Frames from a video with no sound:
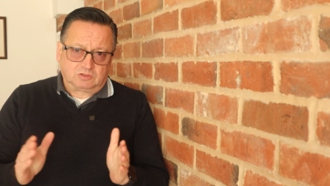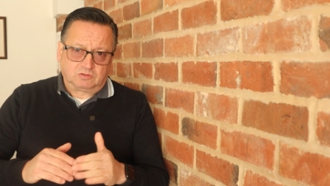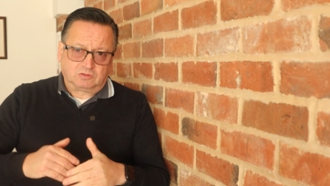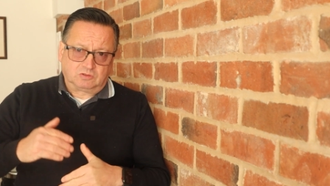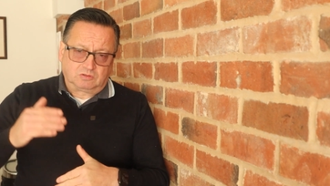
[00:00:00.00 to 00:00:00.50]

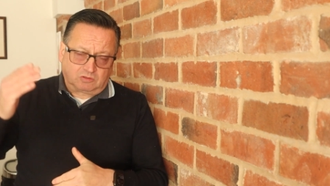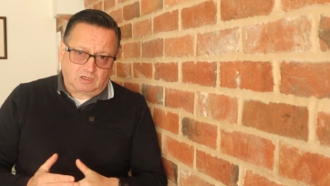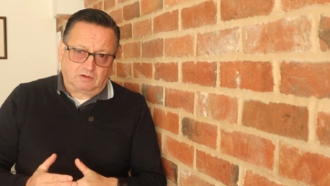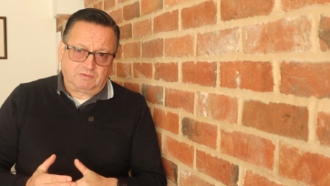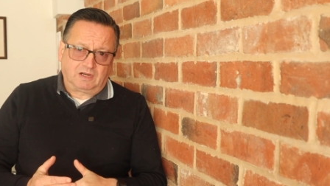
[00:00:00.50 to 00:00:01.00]
to
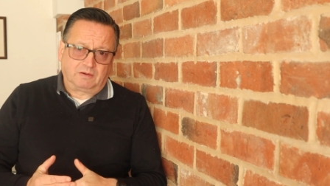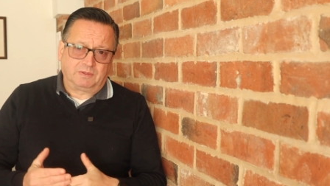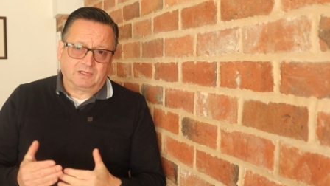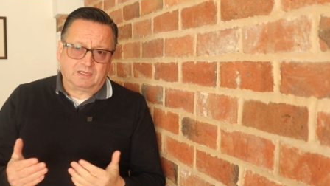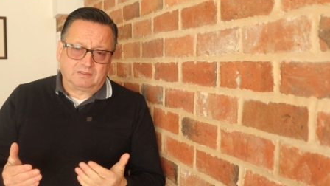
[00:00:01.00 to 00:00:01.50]
carve it
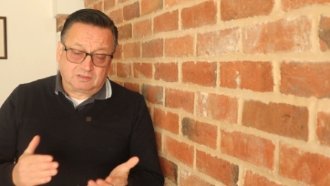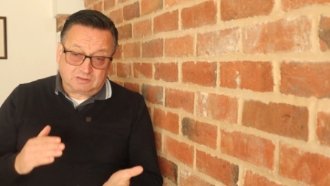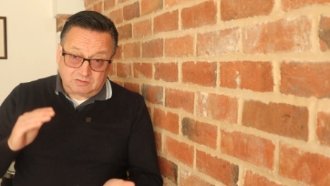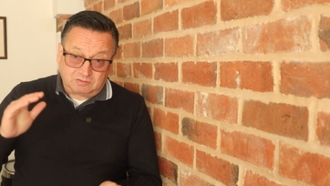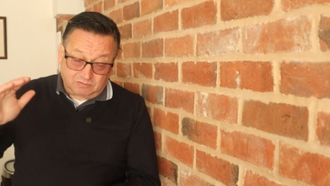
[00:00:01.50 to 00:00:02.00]
up and
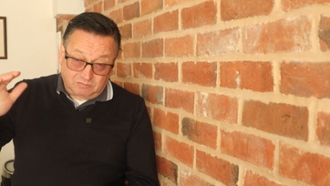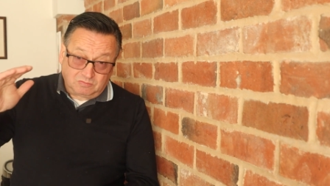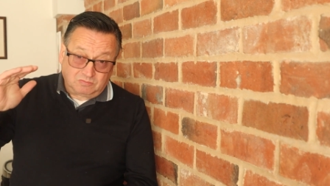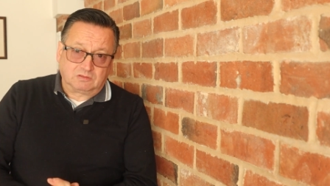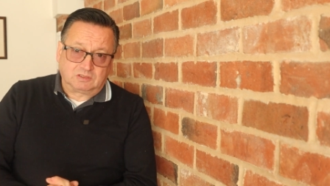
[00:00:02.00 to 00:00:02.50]
to
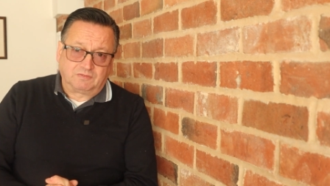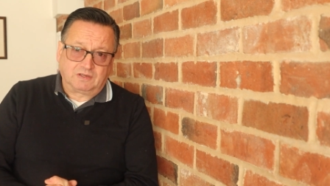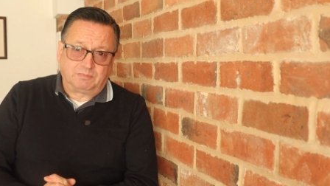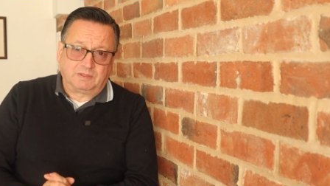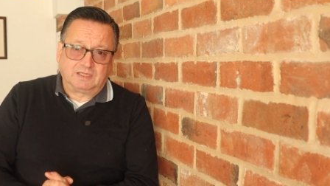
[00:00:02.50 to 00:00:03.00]

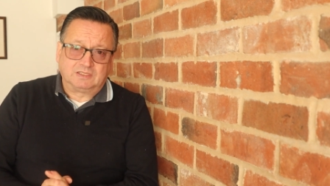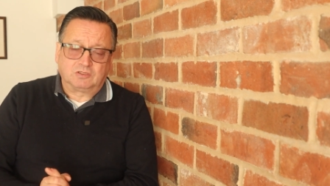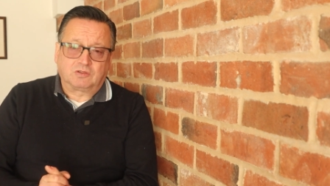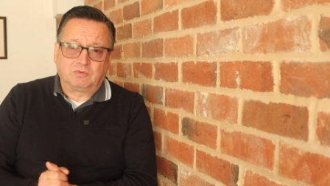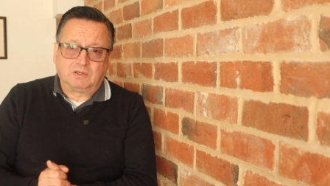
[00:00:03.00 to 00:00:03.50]
develop it
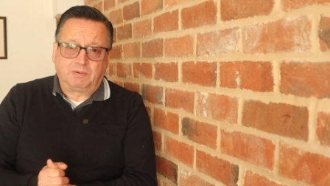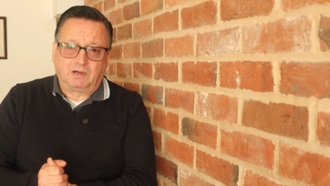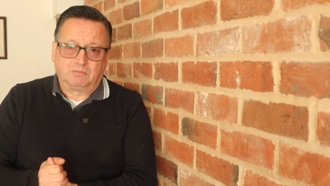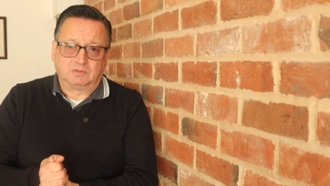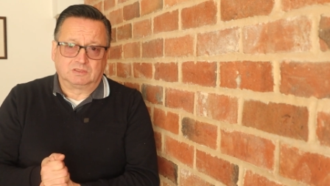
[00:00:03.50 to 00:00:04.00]
into three
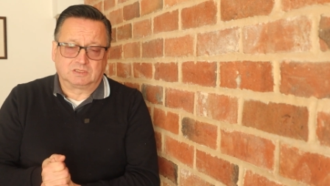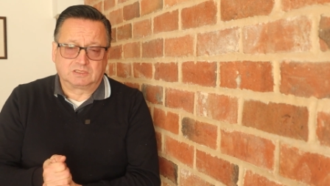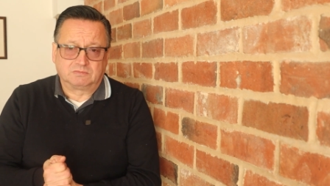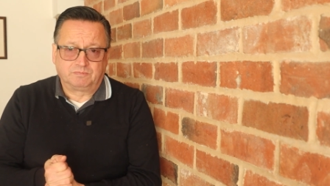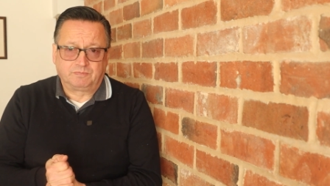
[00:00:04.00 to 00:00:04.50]
apartments.